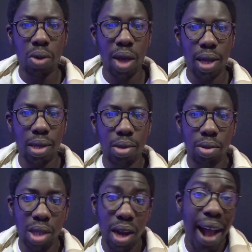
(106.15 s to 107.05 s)
and
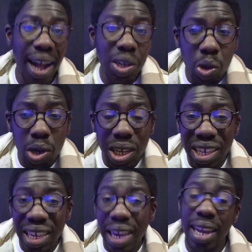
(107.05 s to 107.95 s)
they're actually
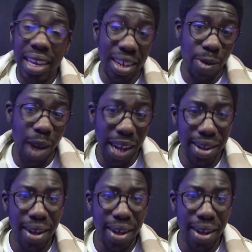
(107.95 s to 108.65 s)
killing it right now.